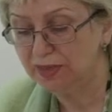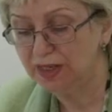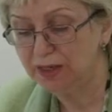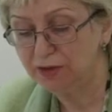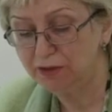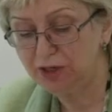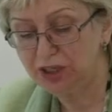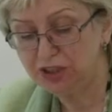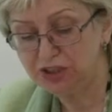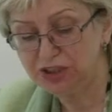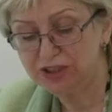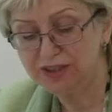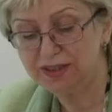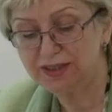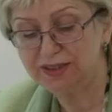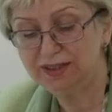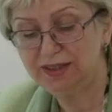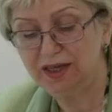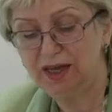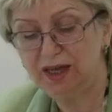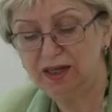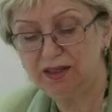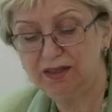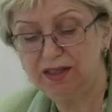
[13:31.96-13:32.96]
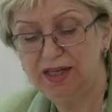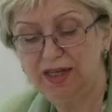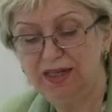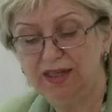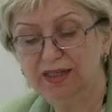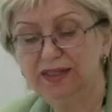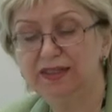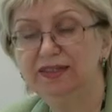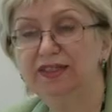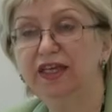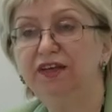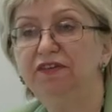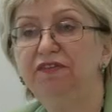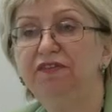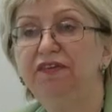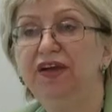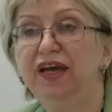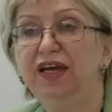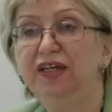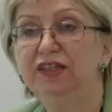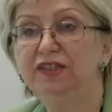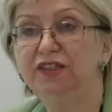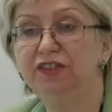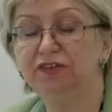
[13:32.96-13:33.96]
Russian style is
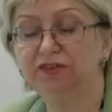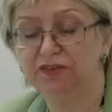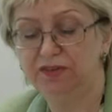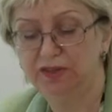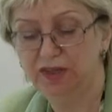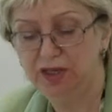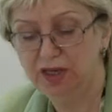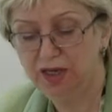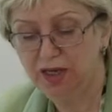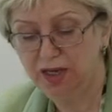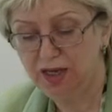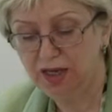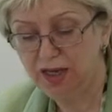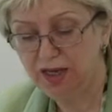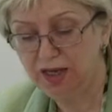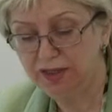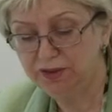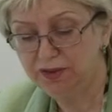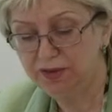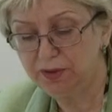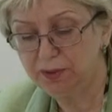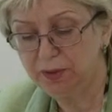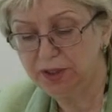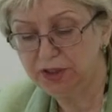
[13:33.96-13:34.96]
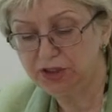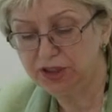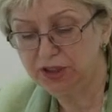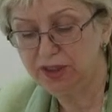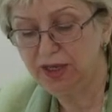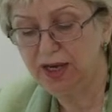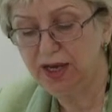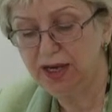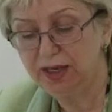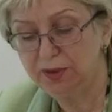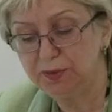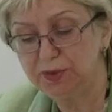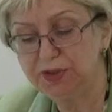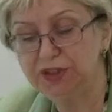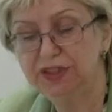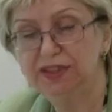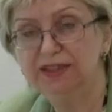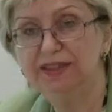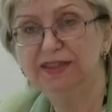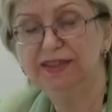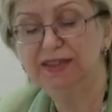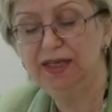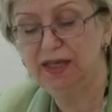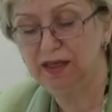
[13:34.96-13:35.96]
affective, and the Russian language
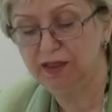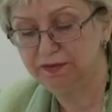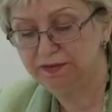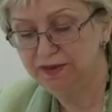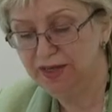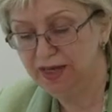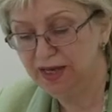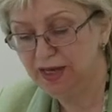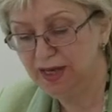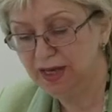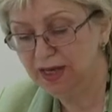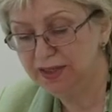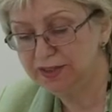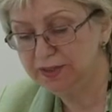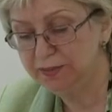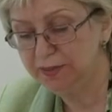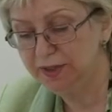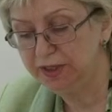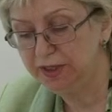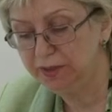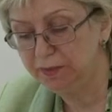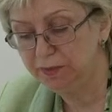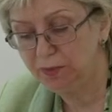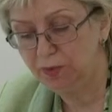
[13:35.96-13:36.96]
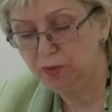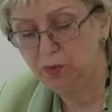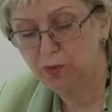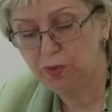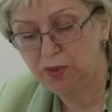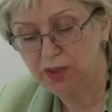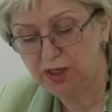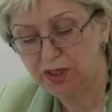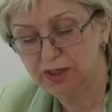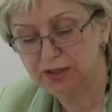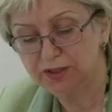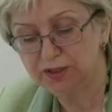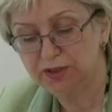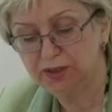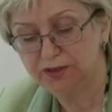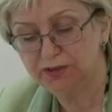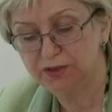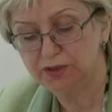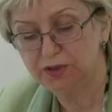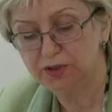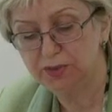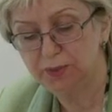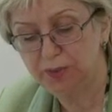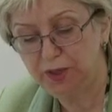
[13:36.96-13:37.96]
itself has many more words and
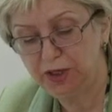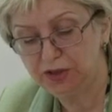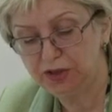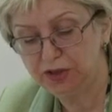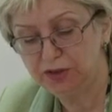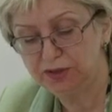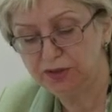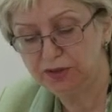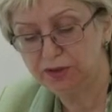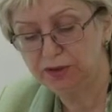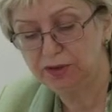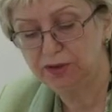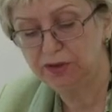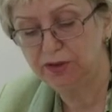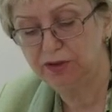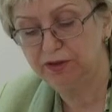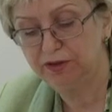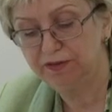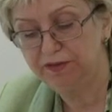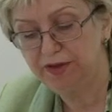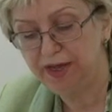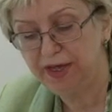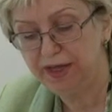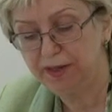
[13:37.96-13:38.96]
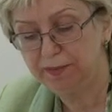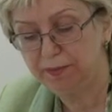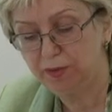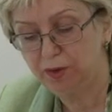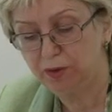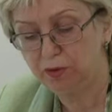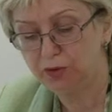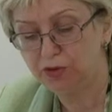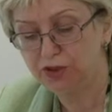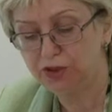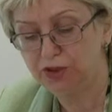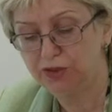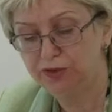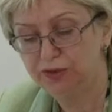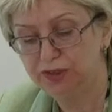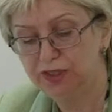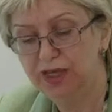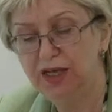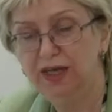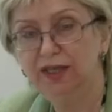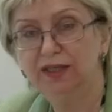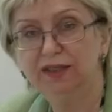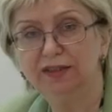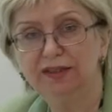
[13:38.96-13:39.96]
expressions to convey emotions
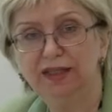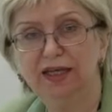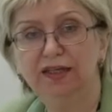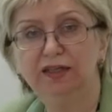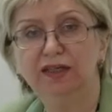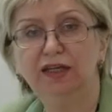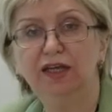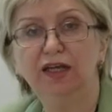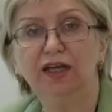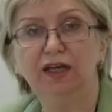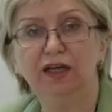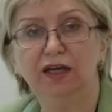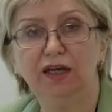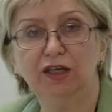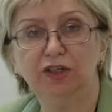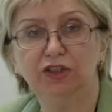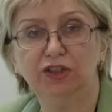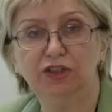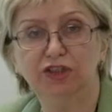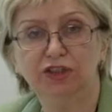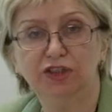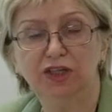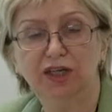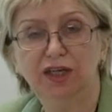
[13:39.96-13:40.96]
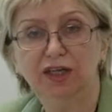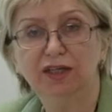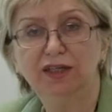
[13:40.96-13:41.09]
than English.